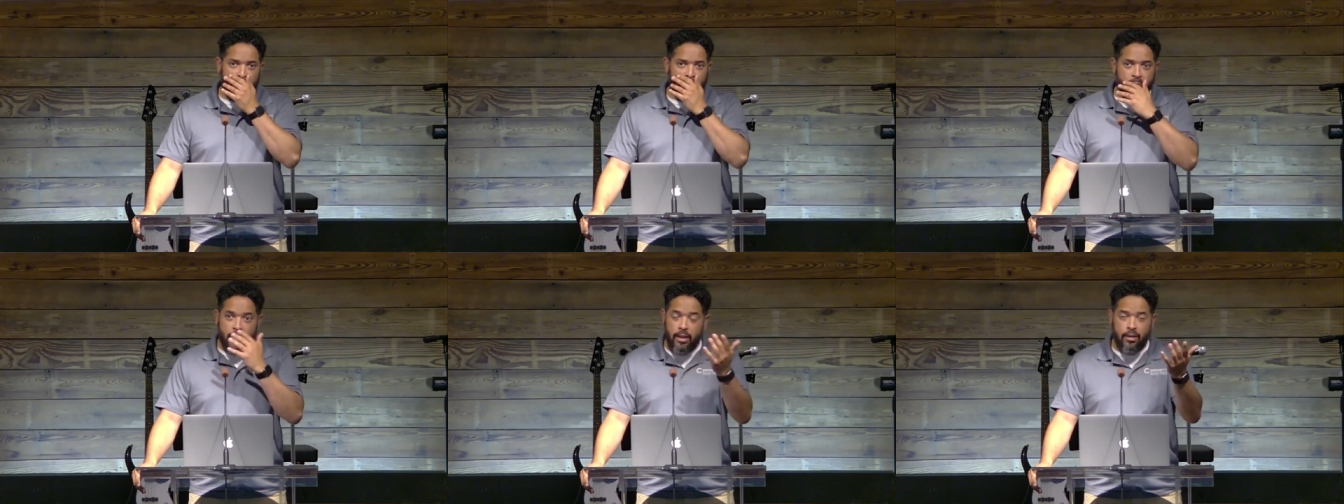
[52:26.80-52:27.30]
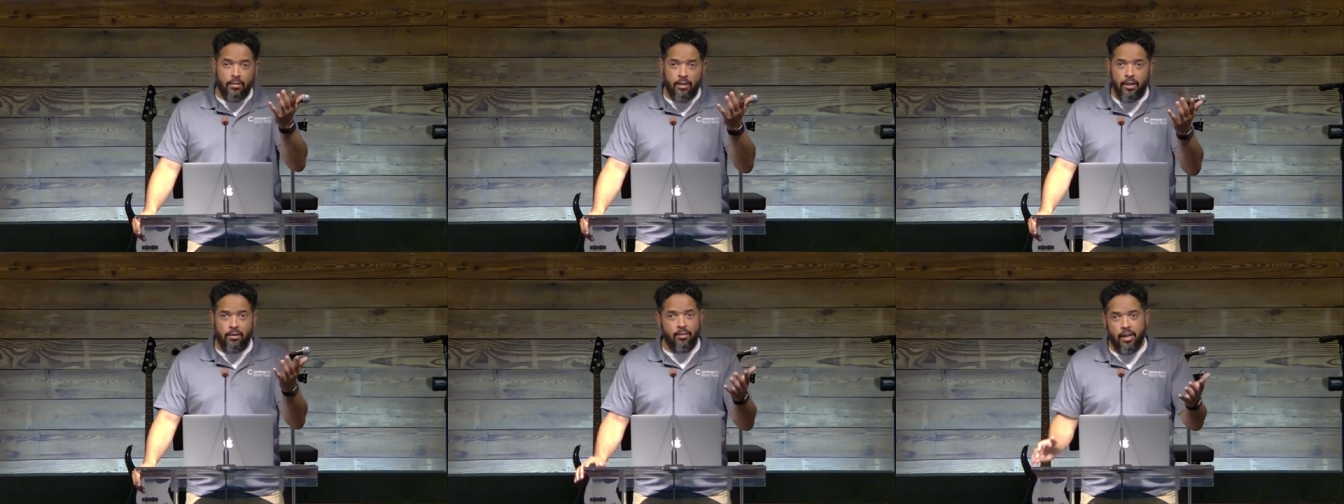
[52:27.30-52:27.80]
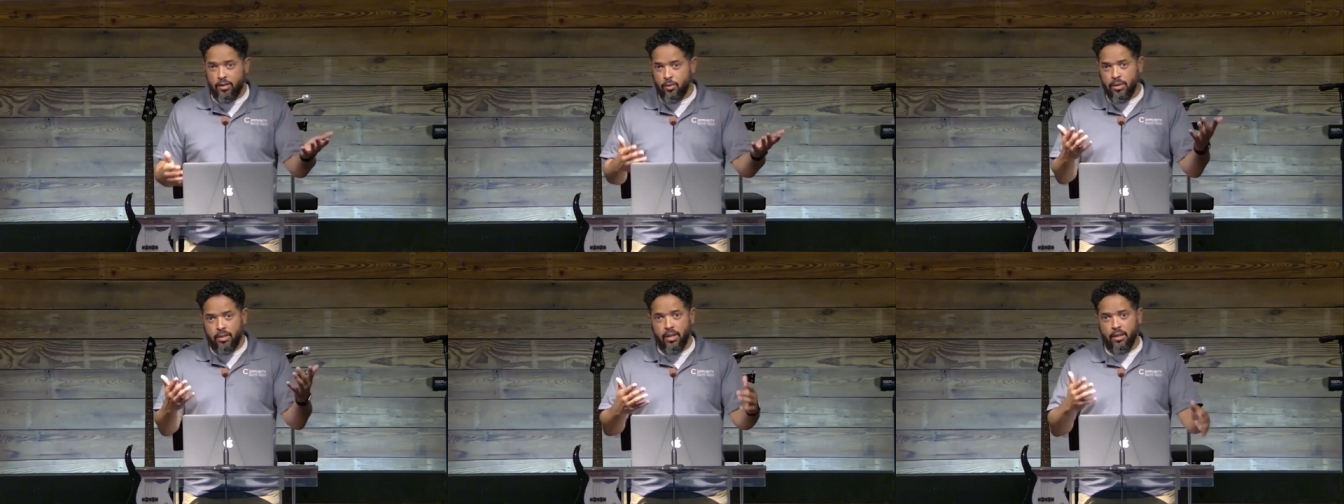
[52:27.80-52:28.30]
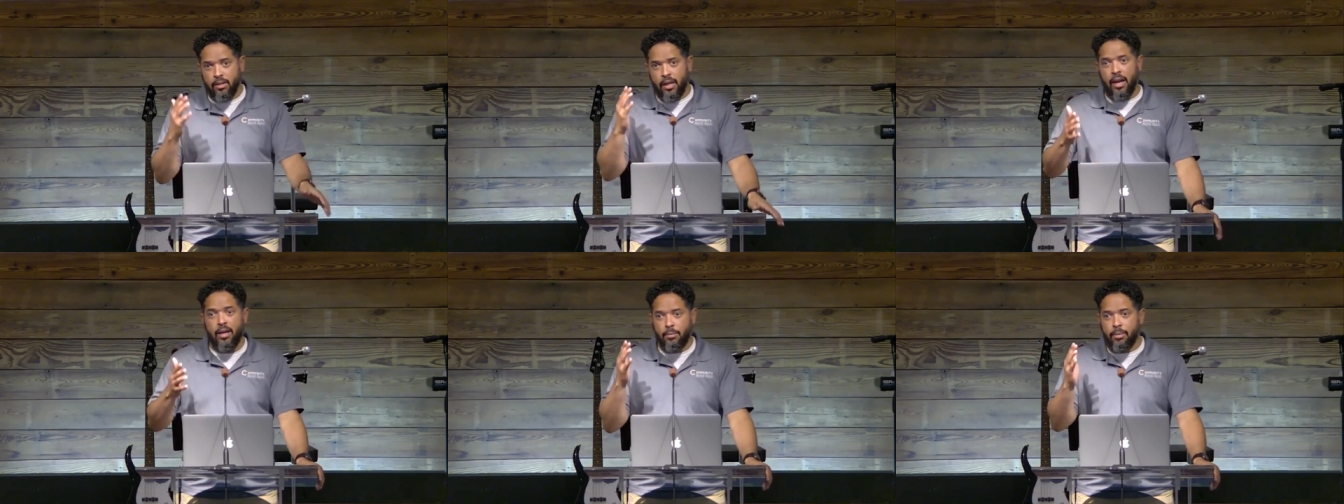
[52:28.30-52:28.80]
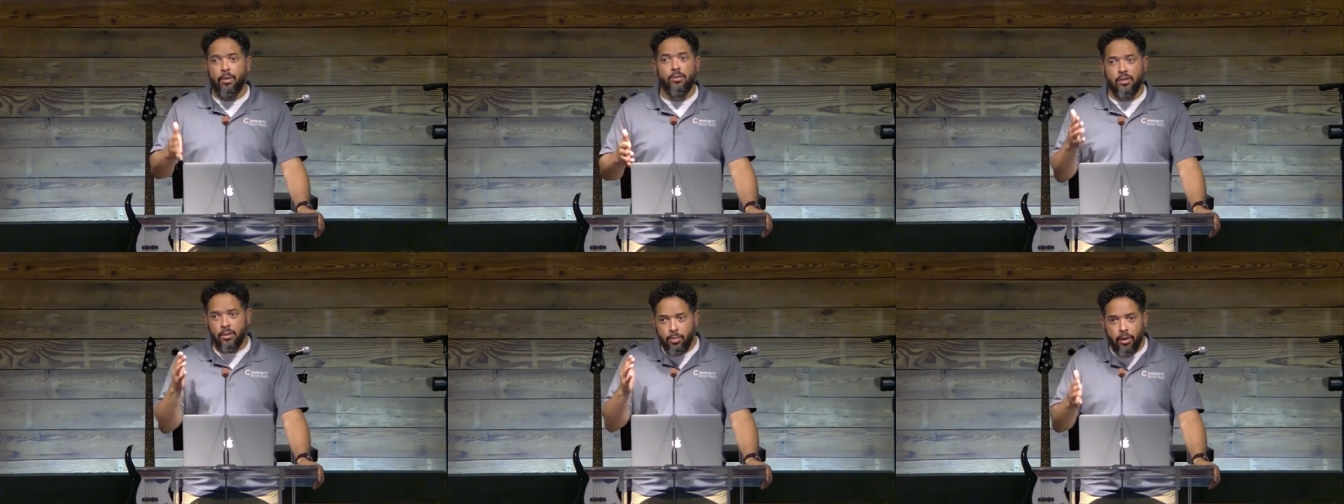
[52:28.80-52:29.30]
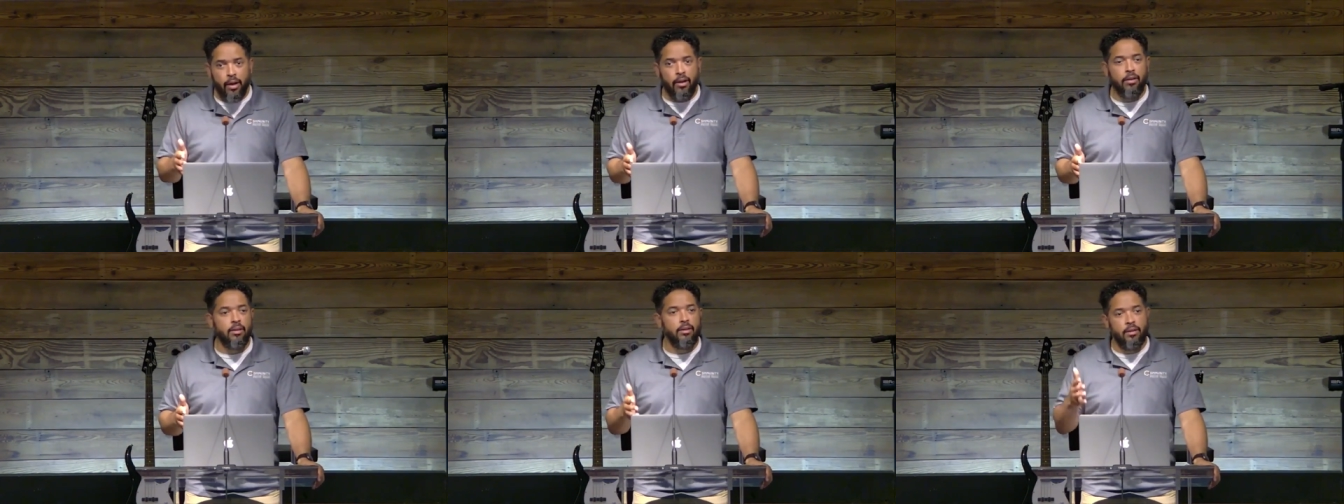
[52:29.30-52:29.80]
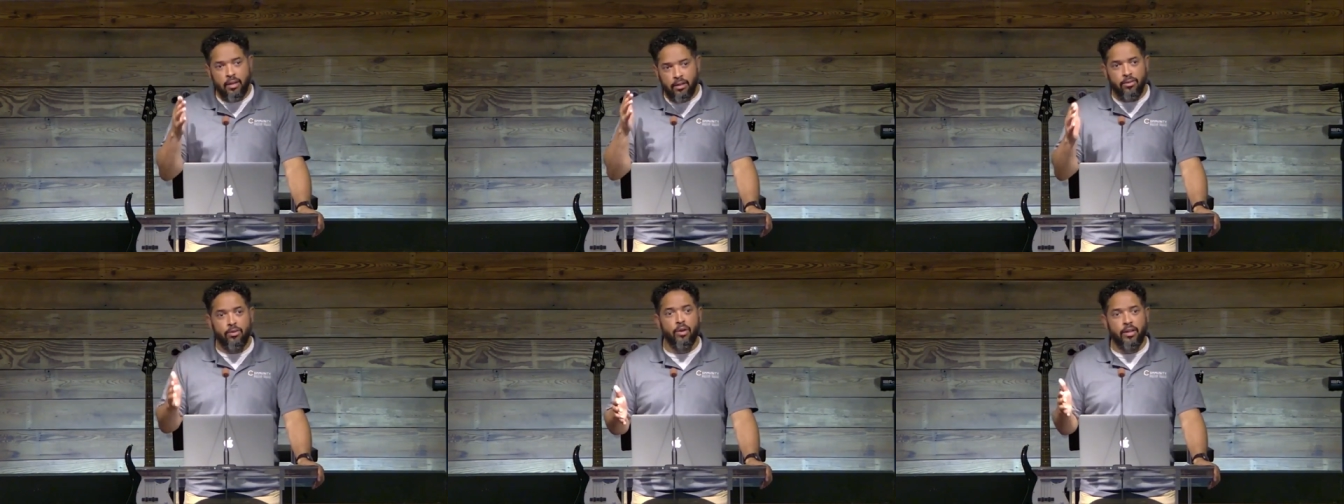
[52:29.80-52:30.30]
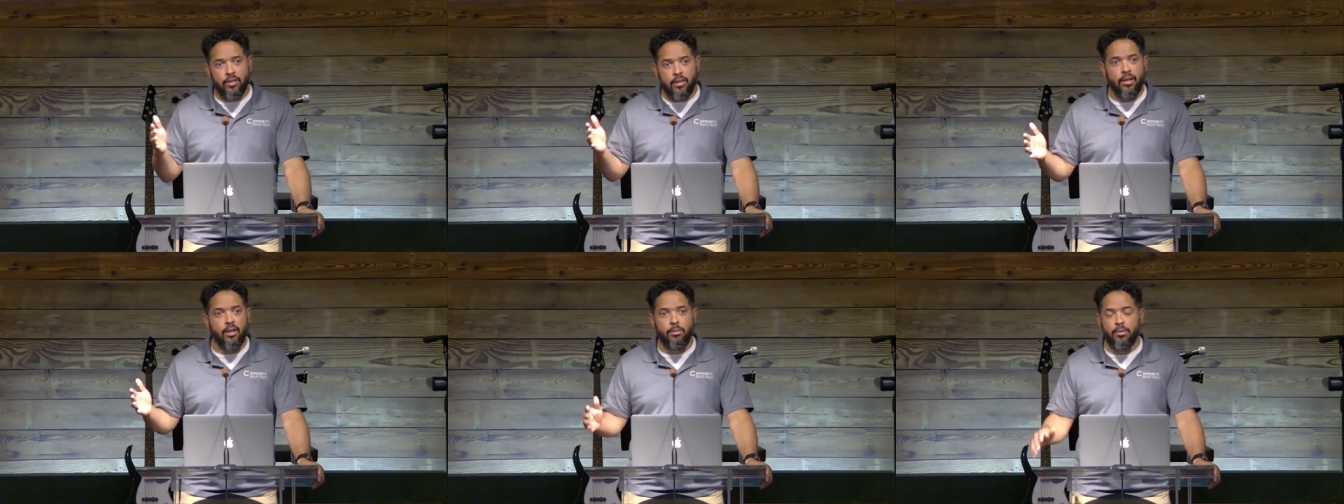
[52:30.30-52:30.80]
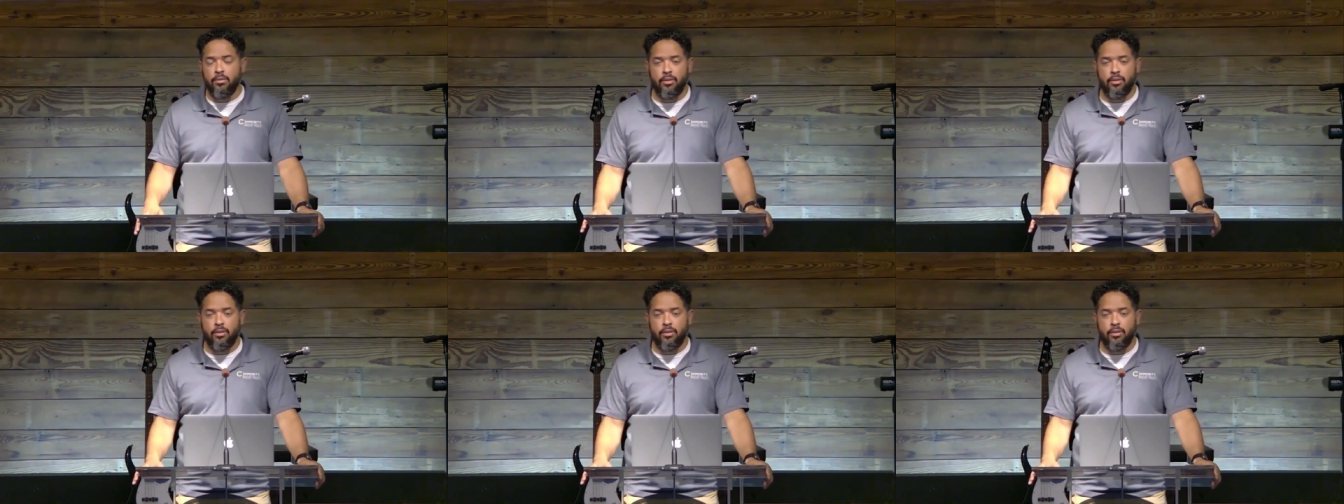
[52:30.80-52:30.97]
yeah, and as we said, God opposes the proud and gives grace to the humble.